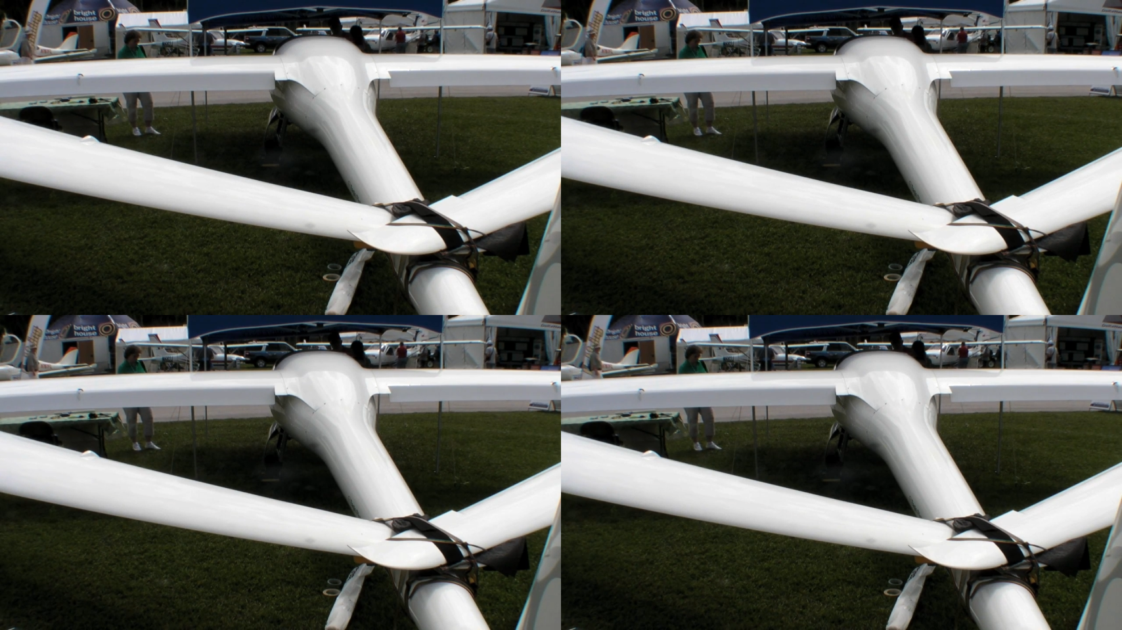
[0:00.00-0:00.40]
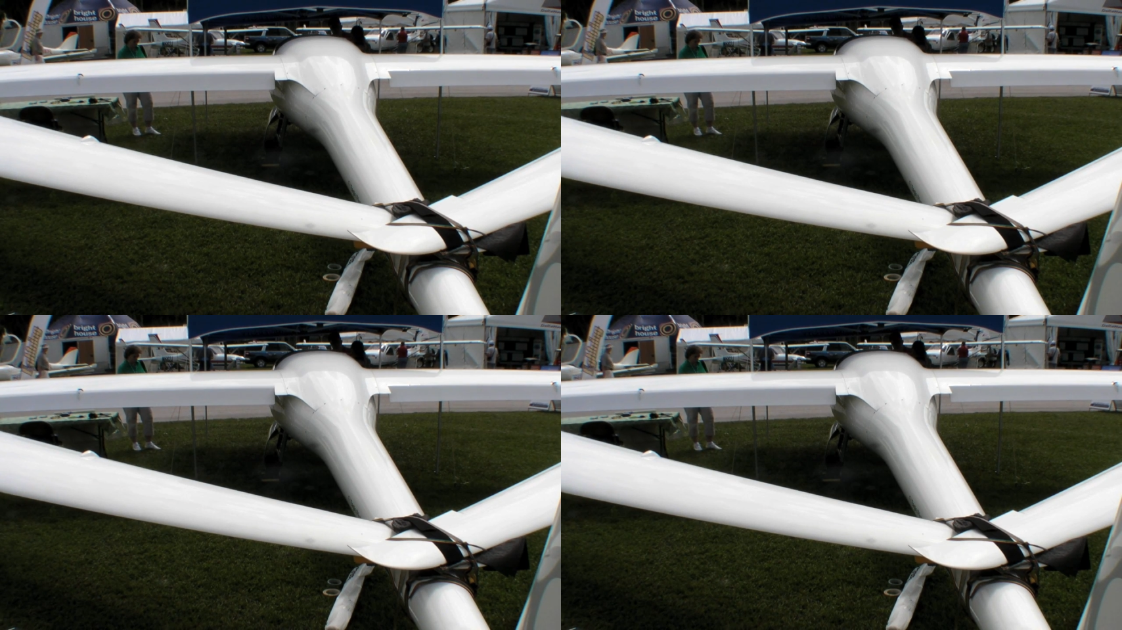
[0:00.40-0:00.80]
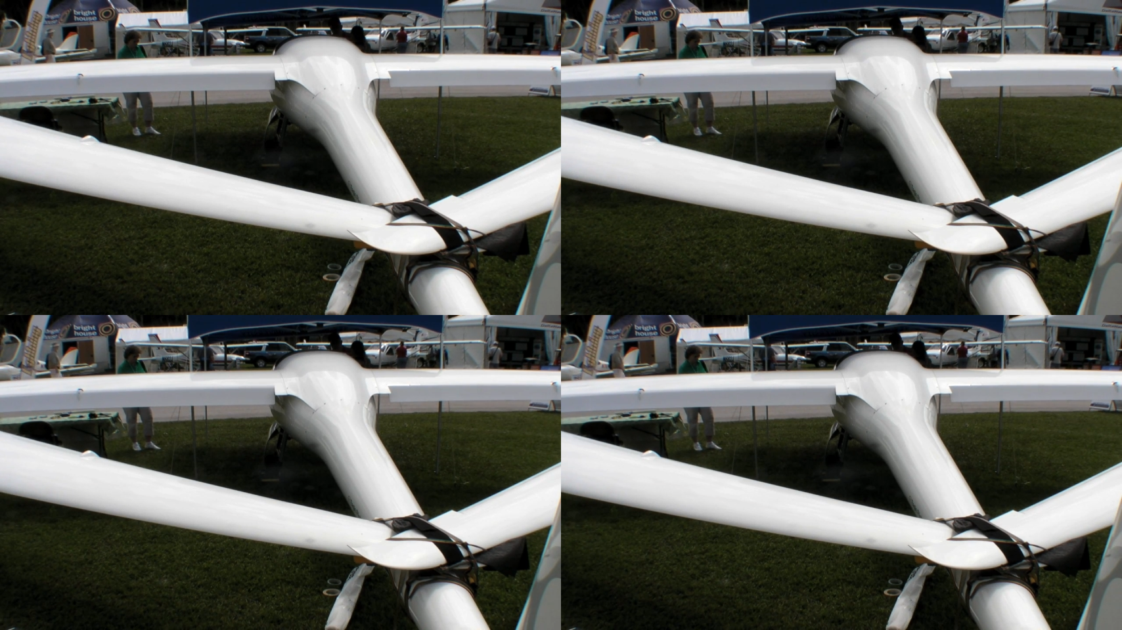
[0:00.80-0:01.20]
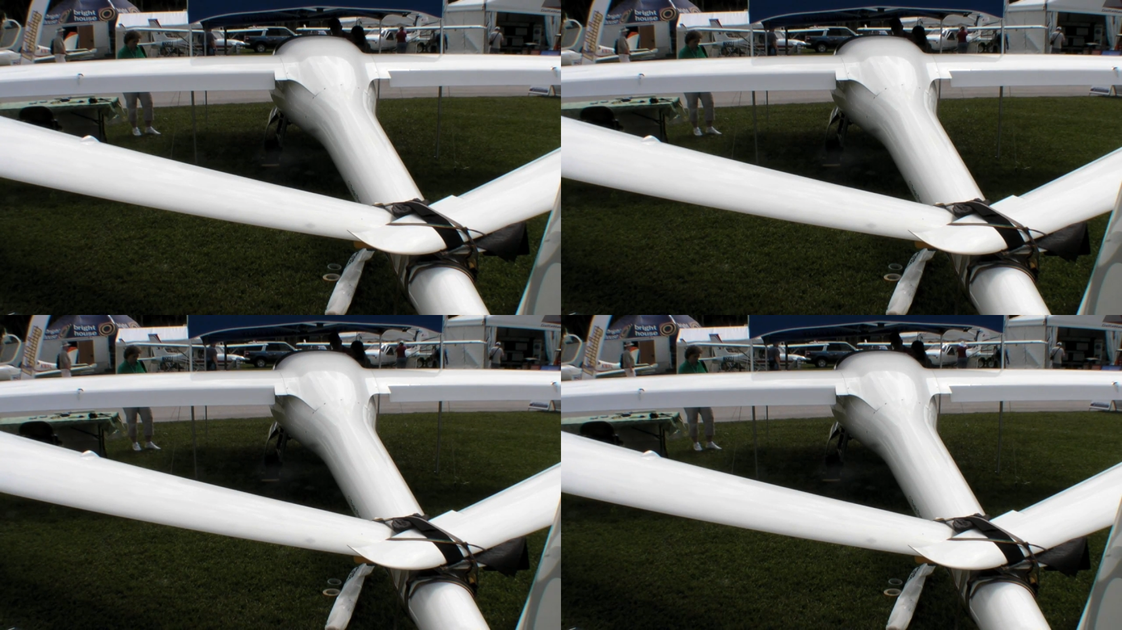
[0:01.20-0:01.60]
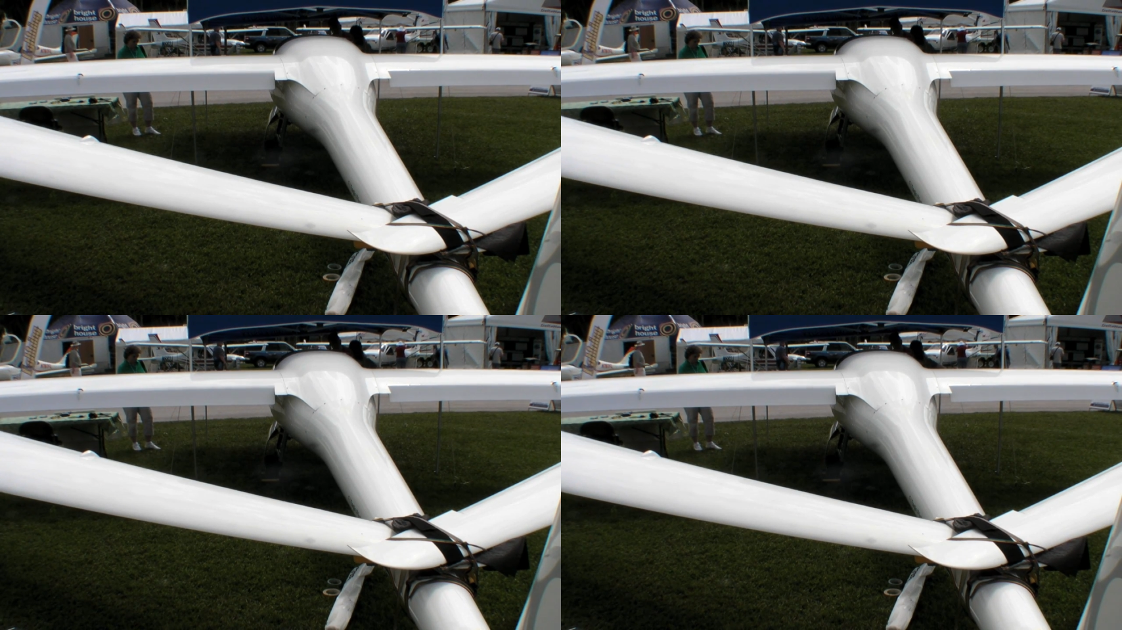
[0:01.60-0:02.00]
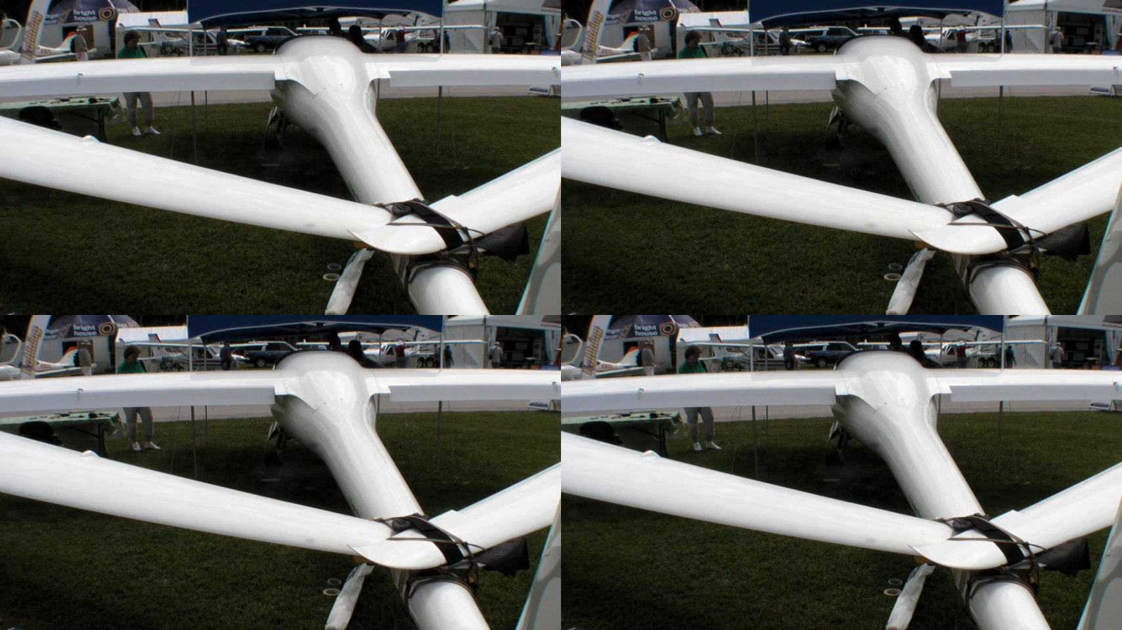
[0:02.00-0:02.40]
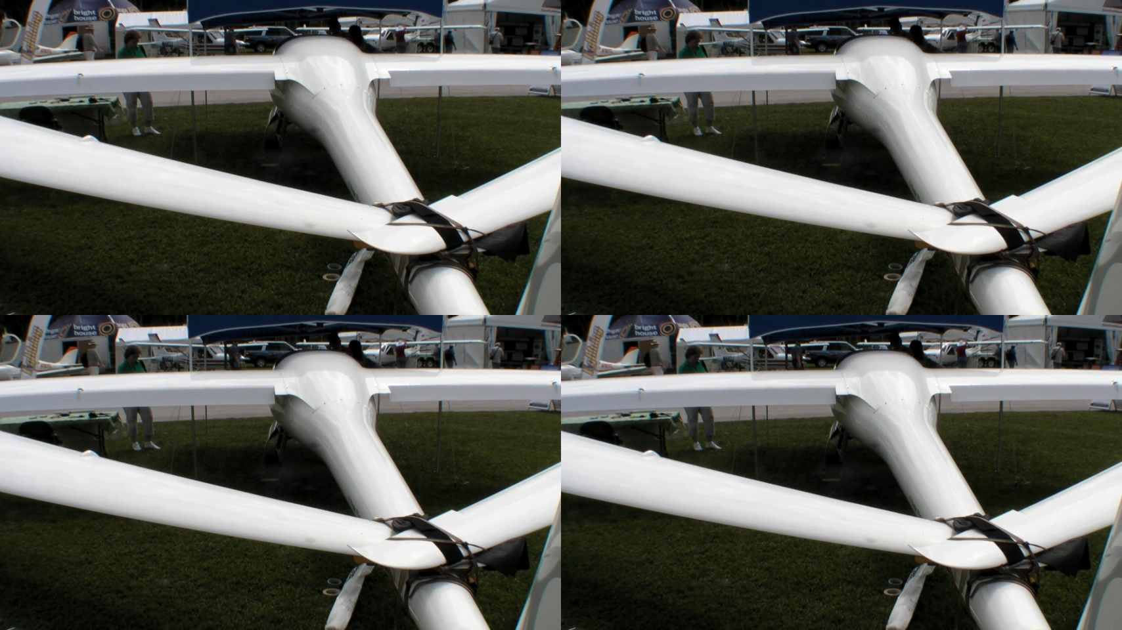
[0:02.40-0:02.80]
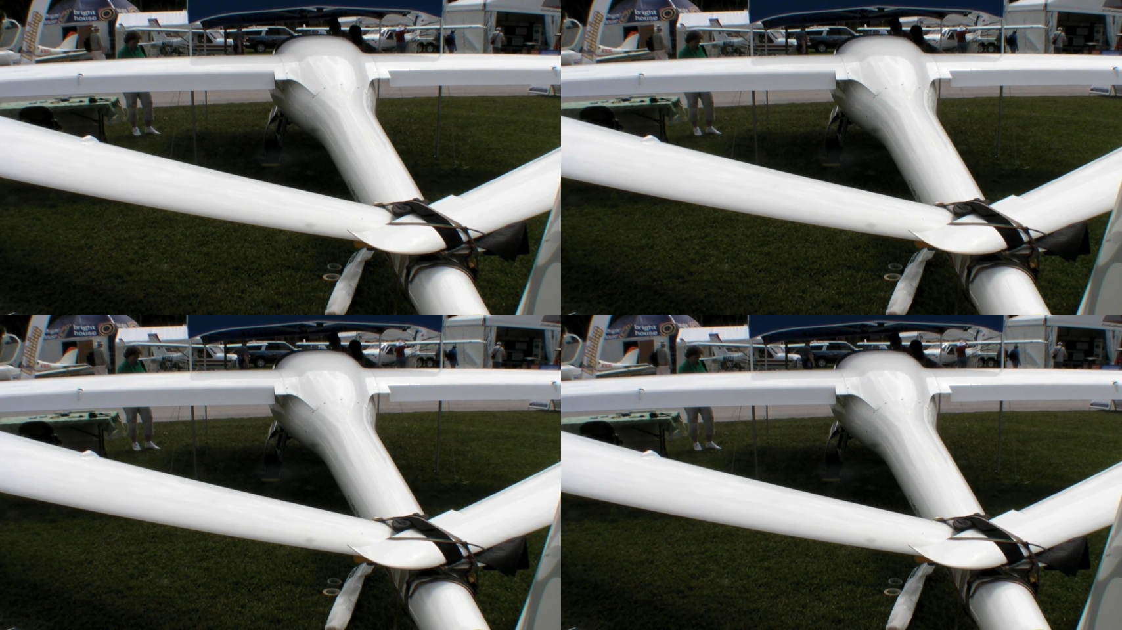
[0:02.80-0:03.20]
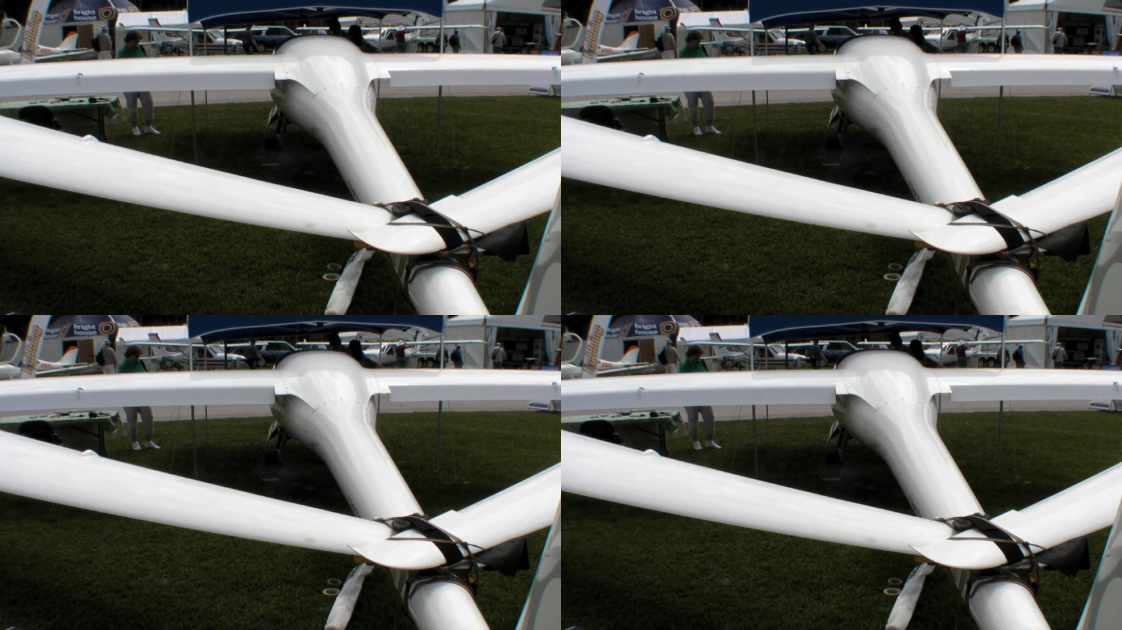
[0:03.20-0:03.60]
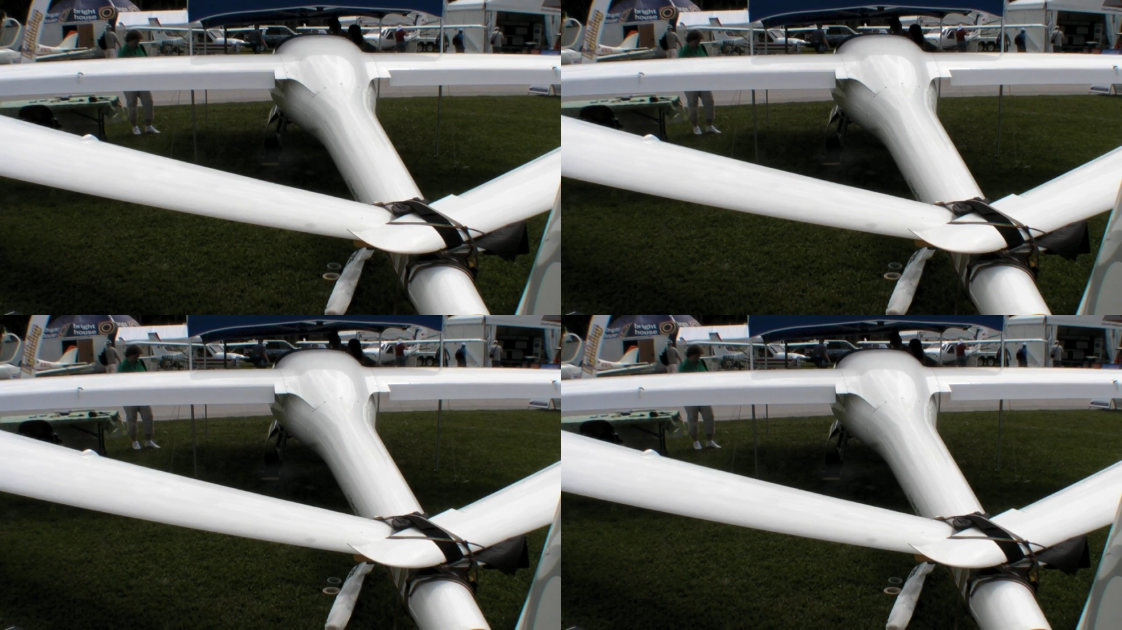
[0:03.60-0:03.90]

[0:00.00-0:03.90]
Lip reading: [unreadable: no face in view]